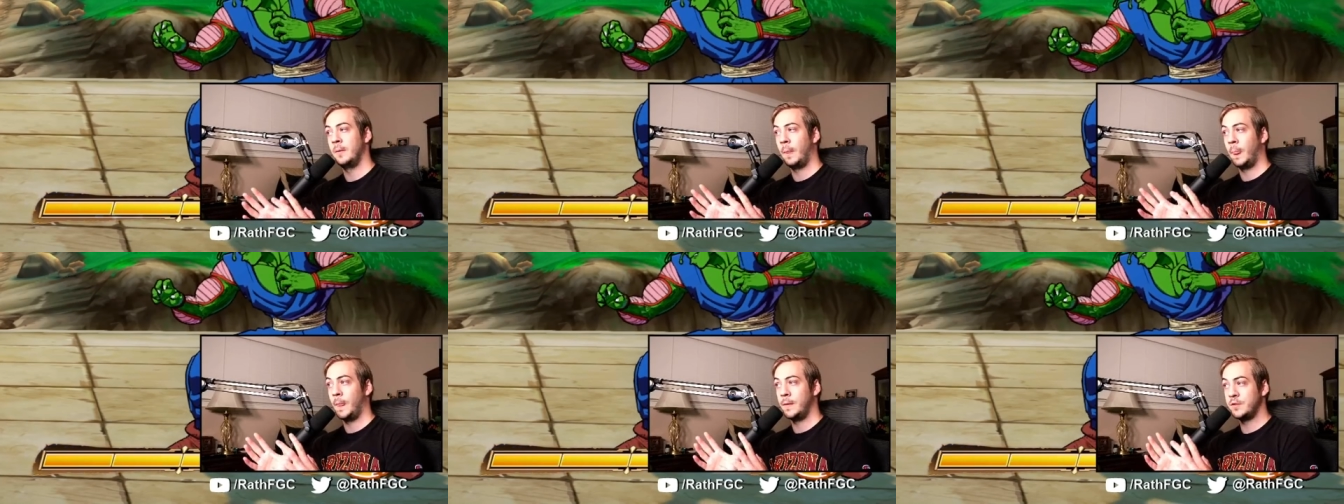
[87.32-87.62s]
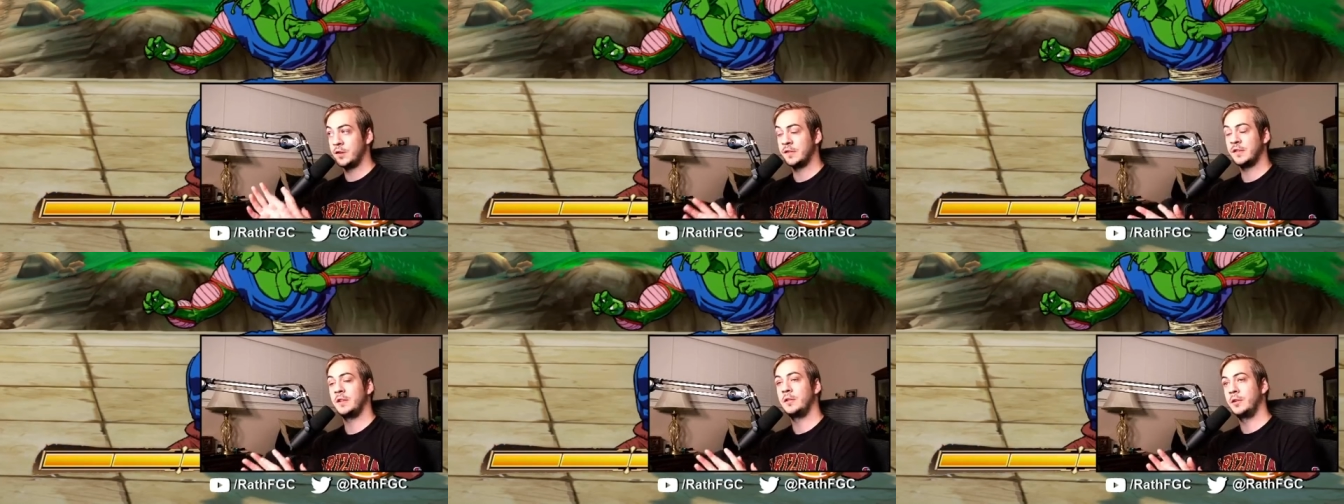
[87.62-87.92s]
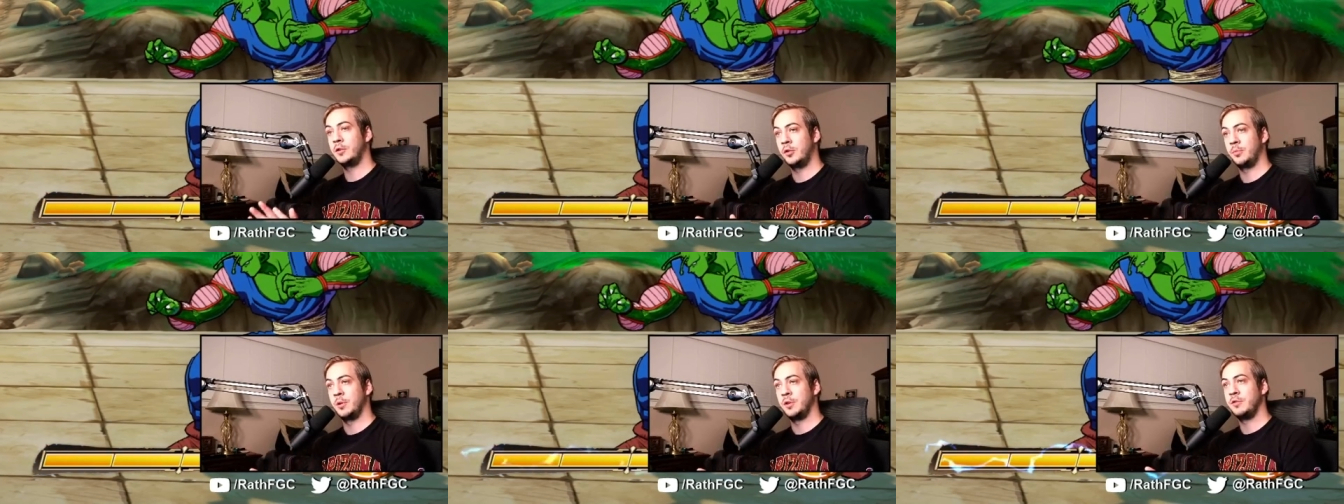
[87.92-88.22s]
just a
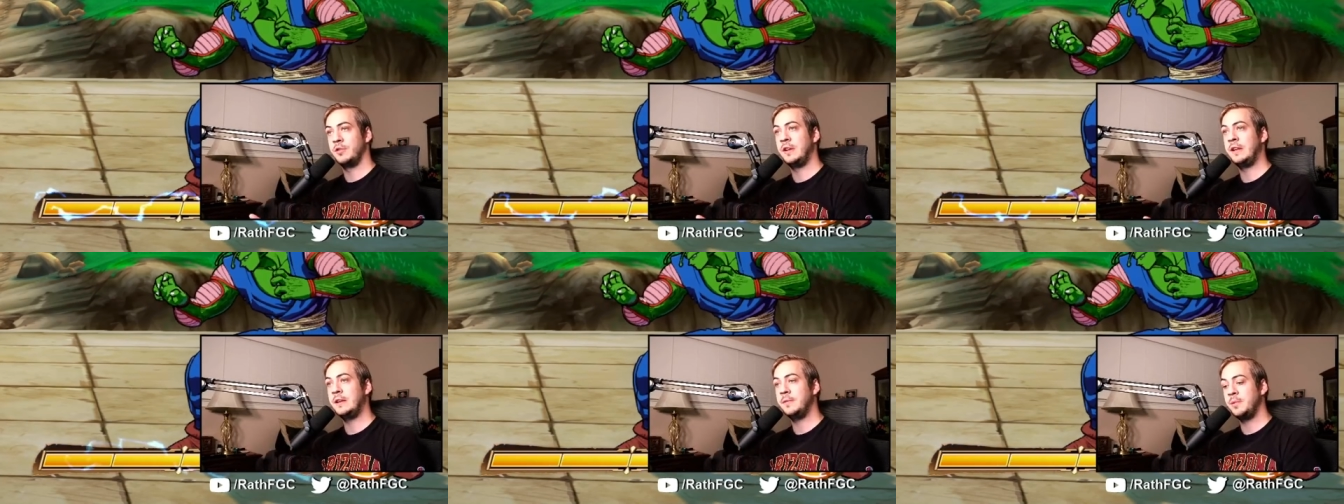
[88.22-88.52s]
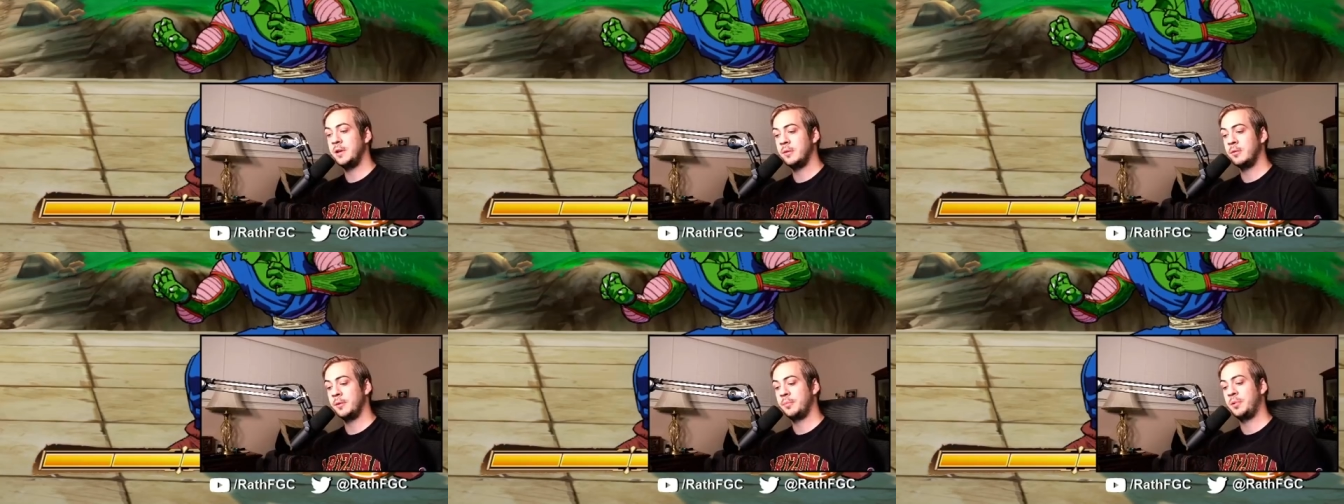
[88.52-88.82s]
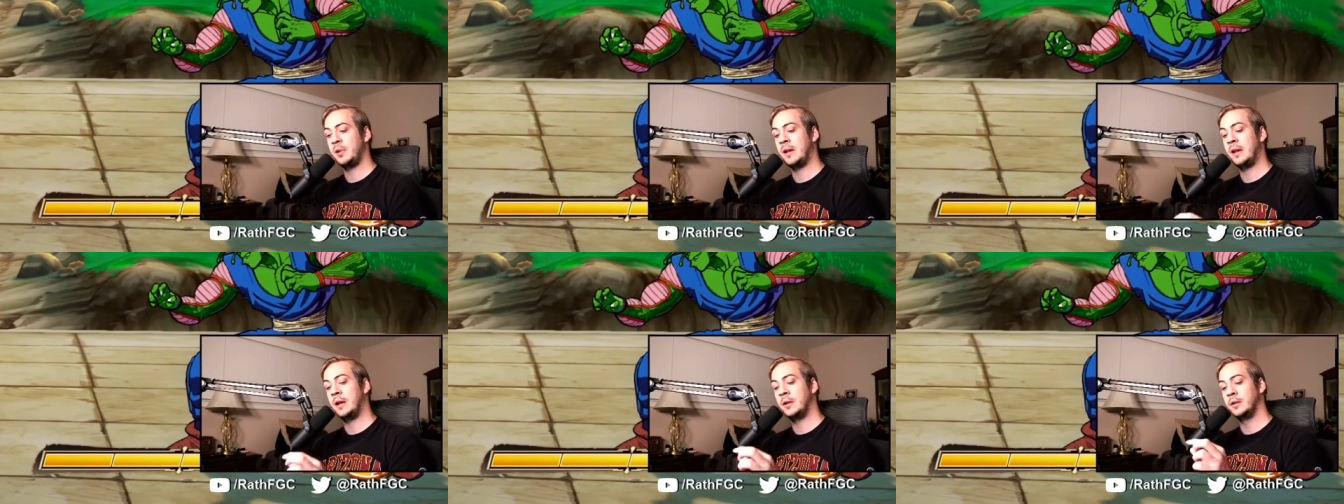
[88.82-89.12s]
little bit. You need to be able to
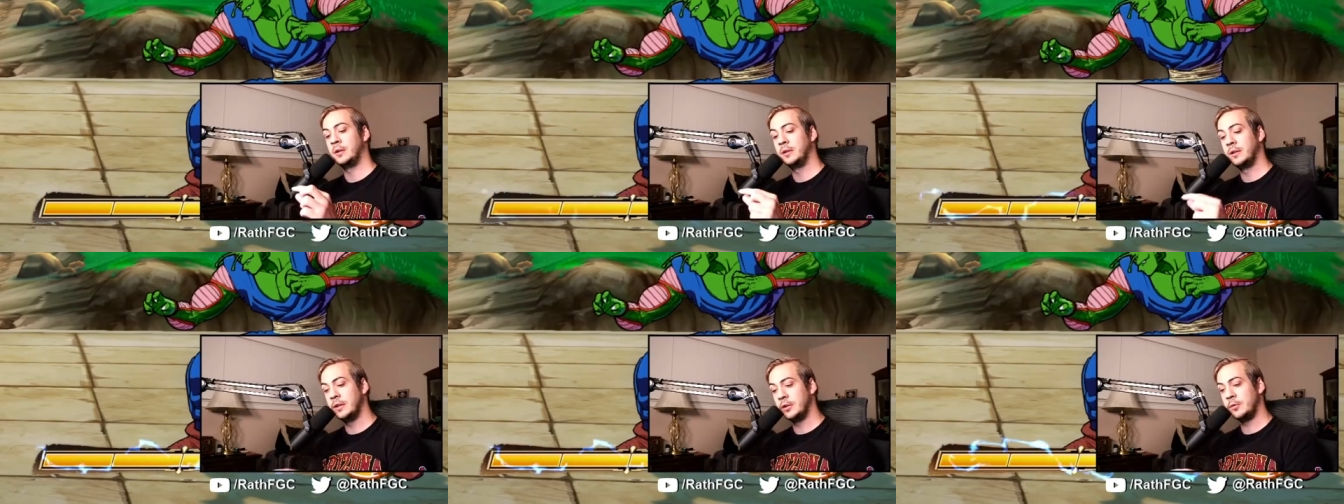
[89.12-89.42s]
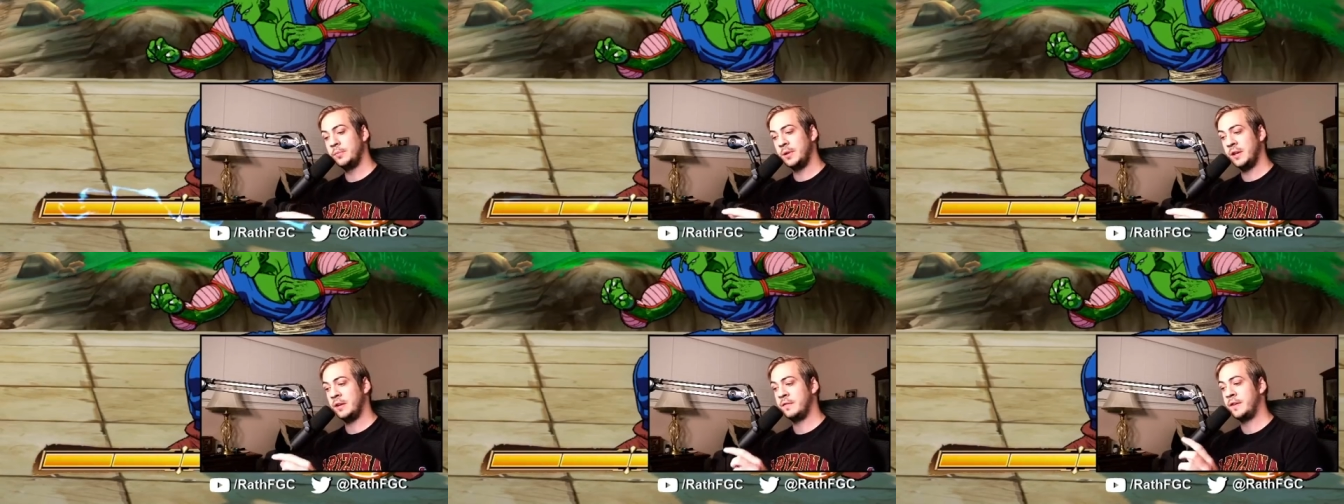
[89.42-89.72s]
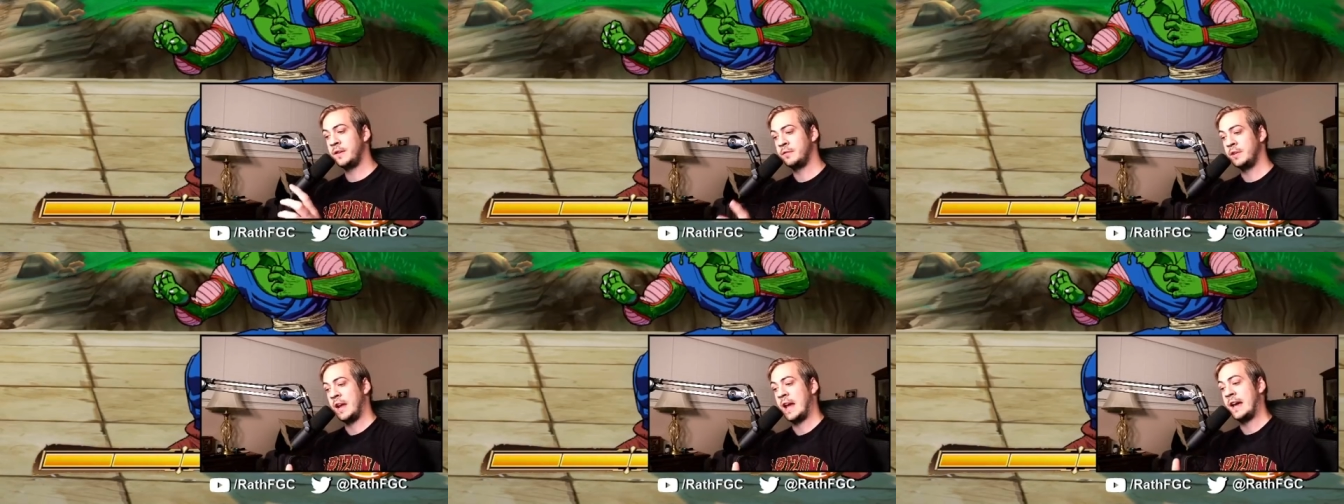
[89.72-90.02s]
play a little bit of every